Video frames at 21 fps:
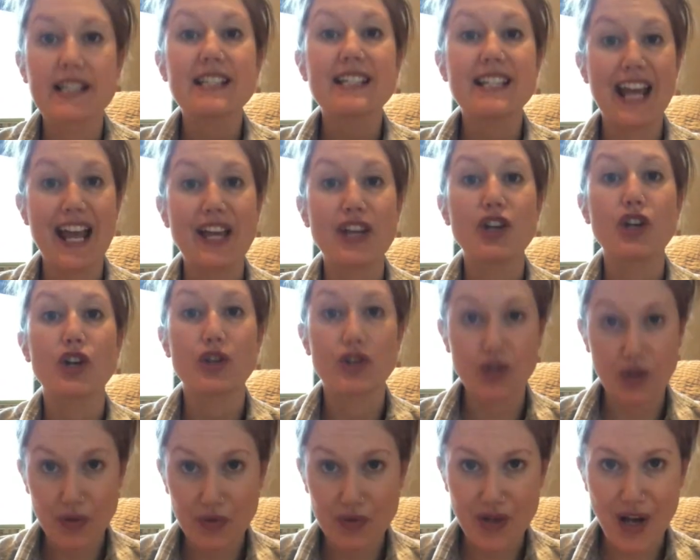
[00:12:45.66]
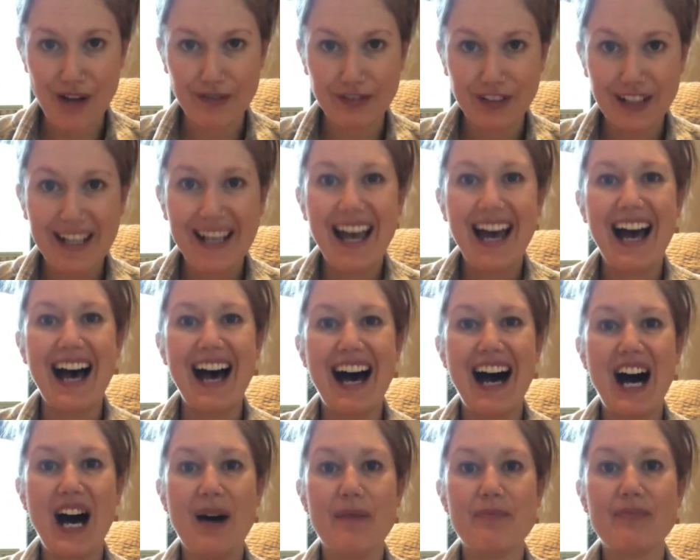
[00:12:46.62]
take your shoes off.
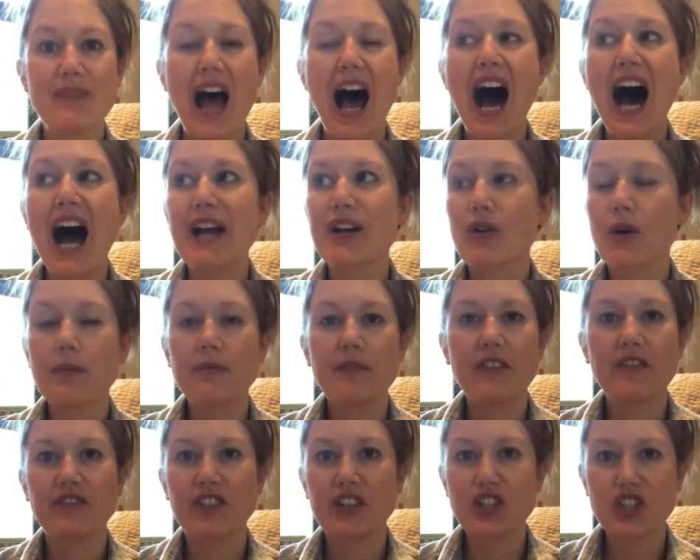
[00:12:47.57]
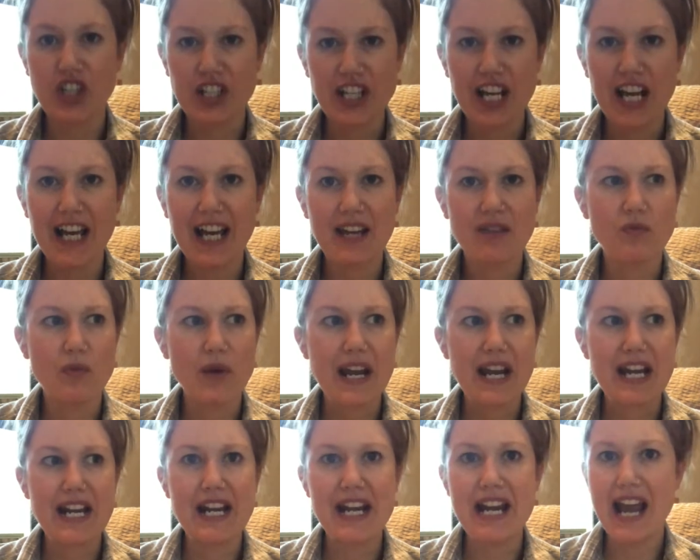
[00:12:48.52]
I grew up in Virginia and
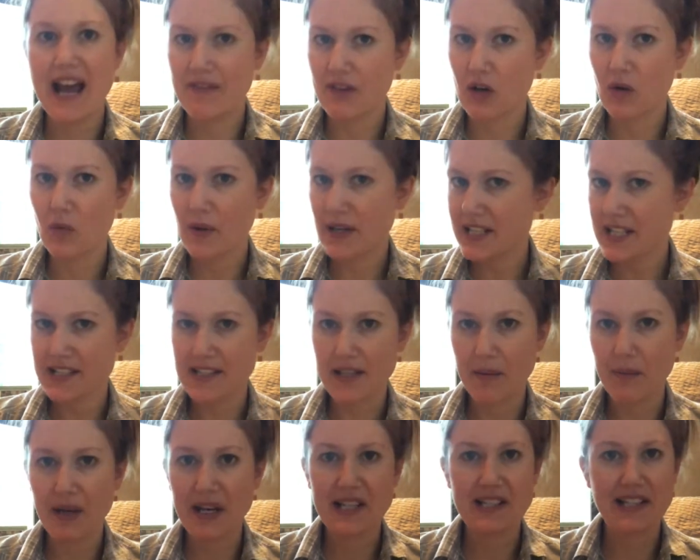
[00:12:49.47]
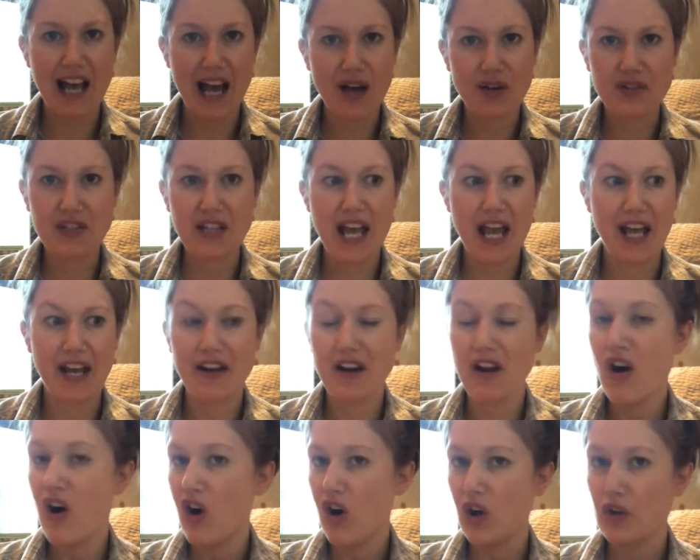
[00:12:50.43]
we never went to somebody's house and
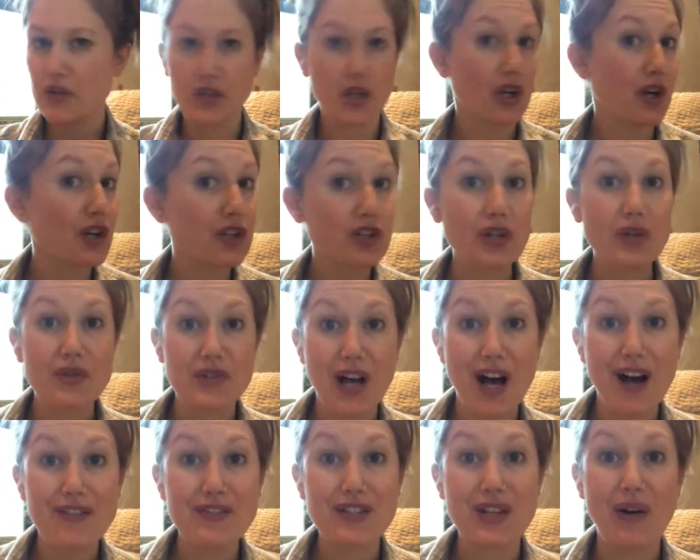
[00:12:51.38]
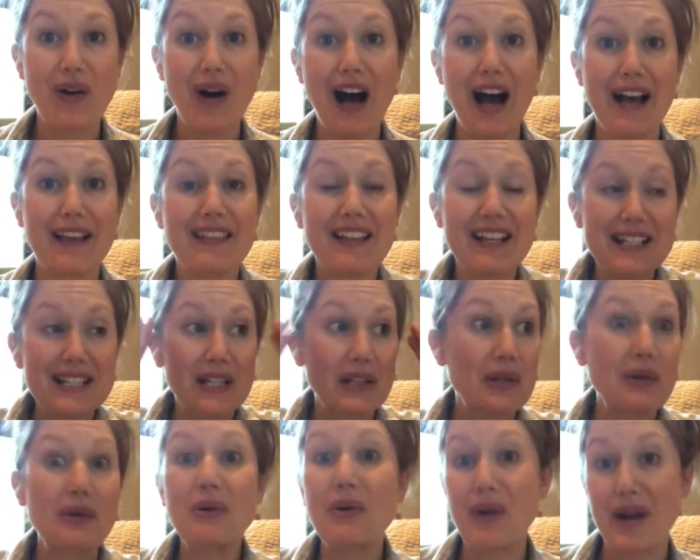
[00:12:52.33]
all took our shoes off. So I think it's a
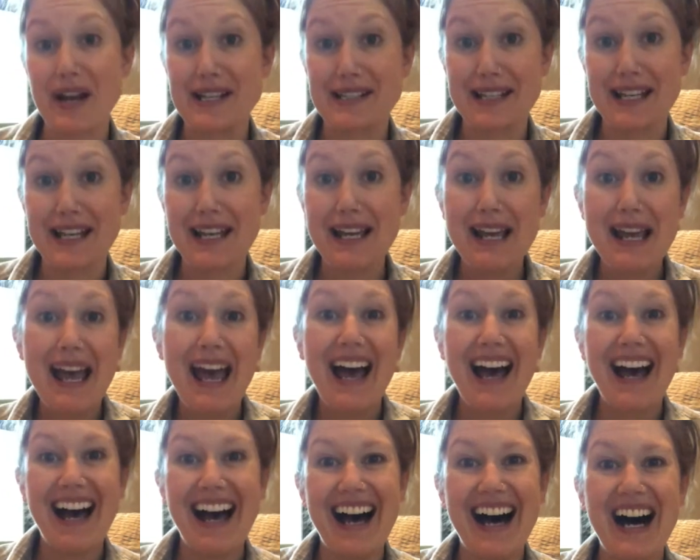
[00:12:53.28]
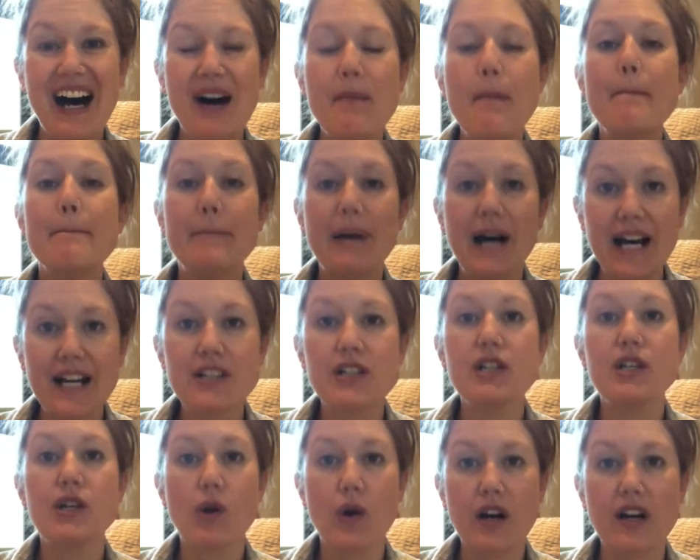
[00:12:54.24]
little crazy. But New
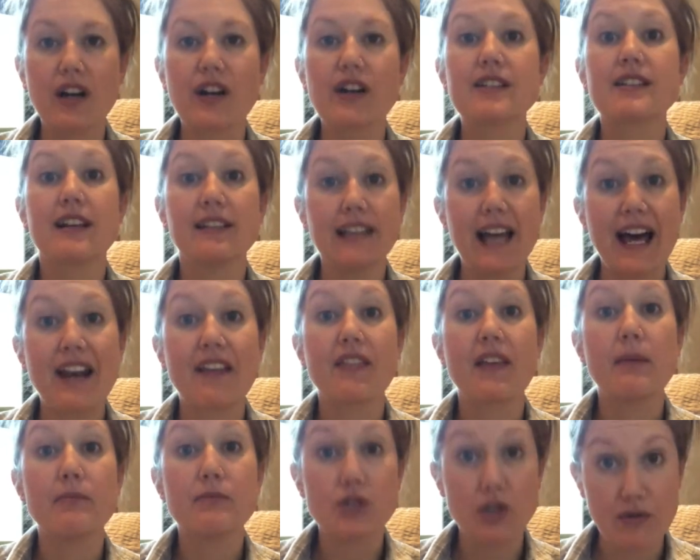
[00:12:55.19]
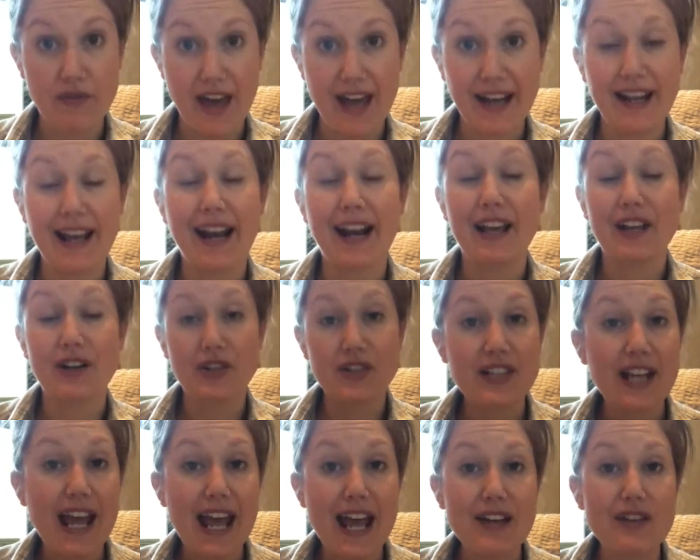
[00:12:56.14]
Yorkers, a lot of them do that. And I
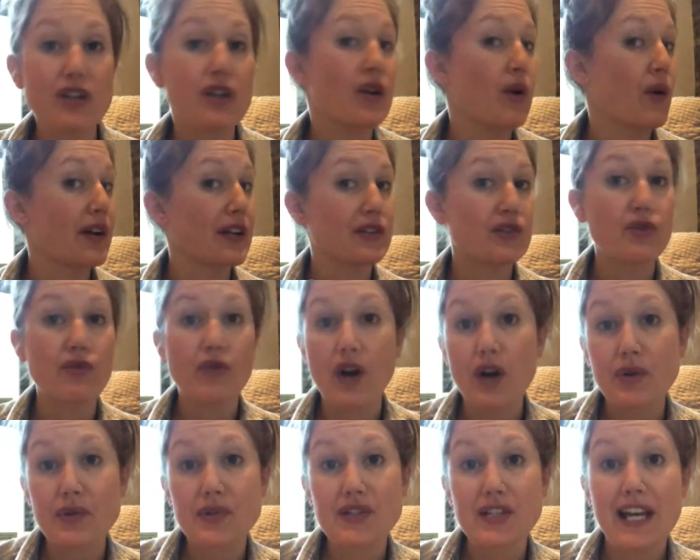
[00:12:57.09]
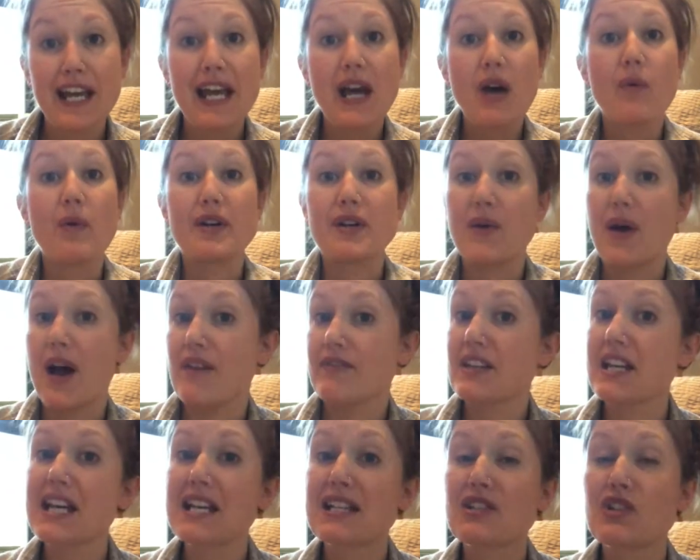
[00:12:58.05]
understand New York is gross. When you have
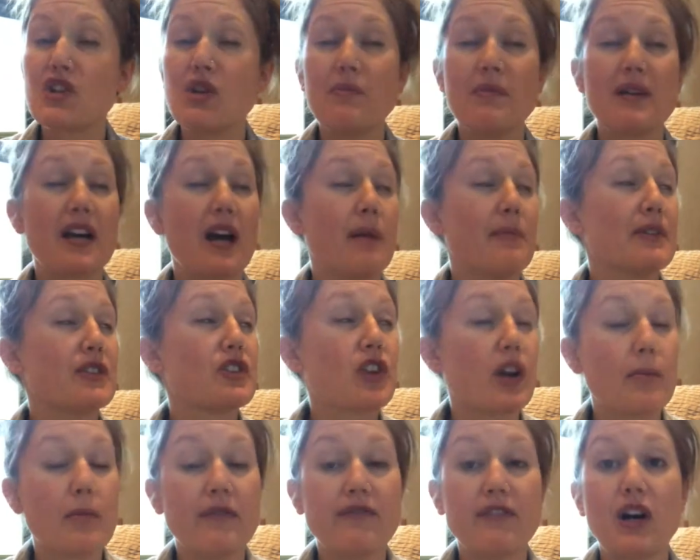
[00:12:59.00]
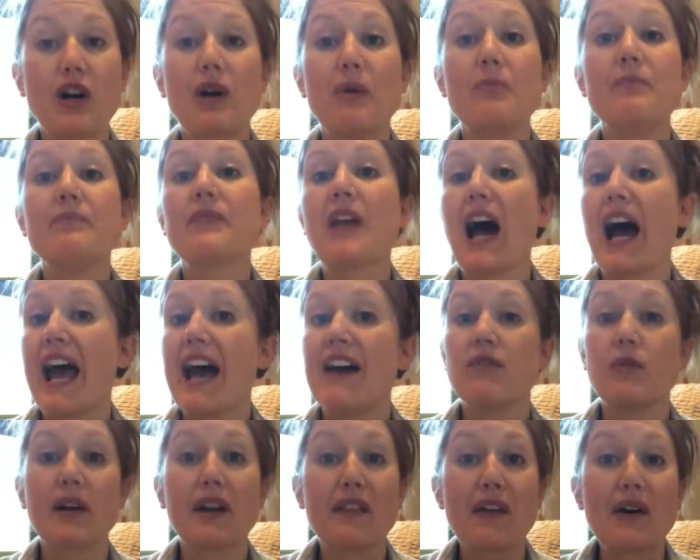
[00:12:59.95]
kids, you become a germaphobe. I
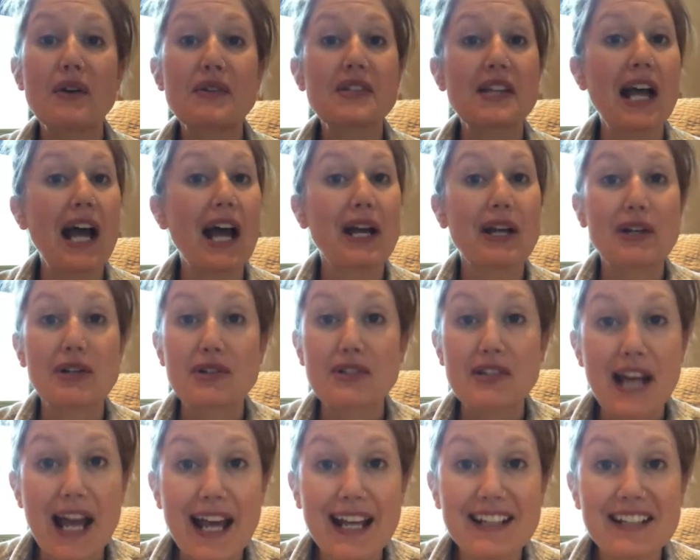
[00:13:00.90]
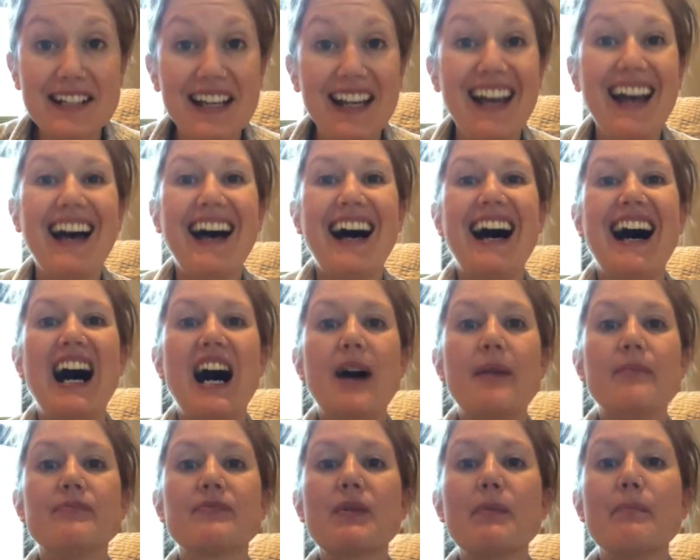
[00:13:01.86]
have one of those, I understand.
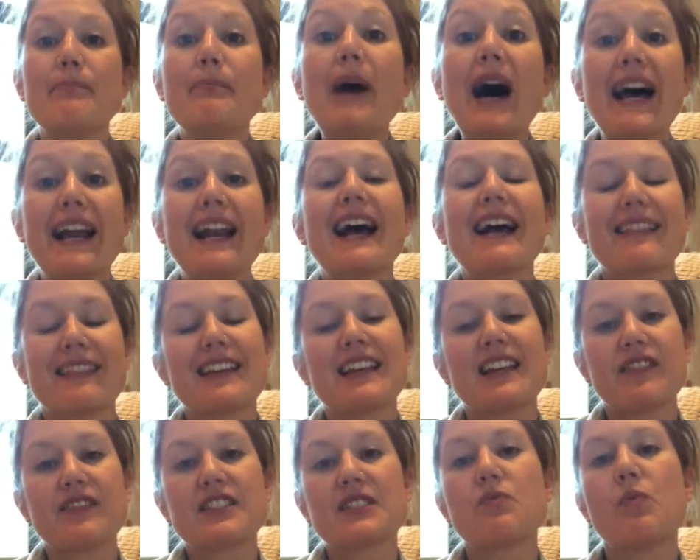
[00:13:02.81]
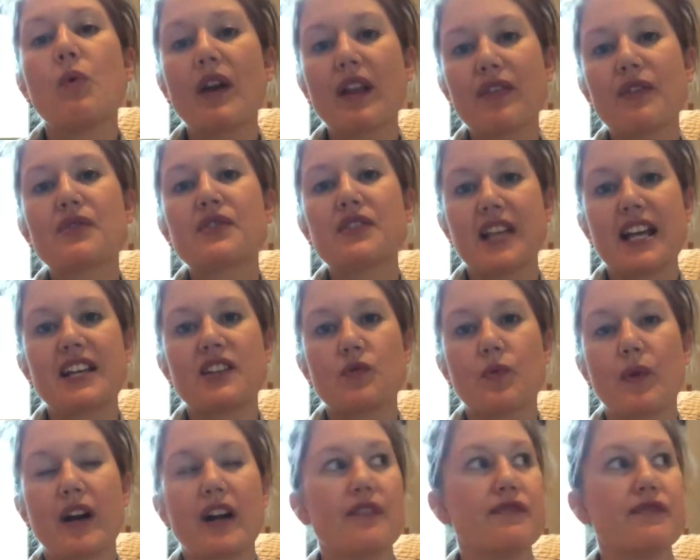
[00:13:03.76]
But I think if it's one of those things where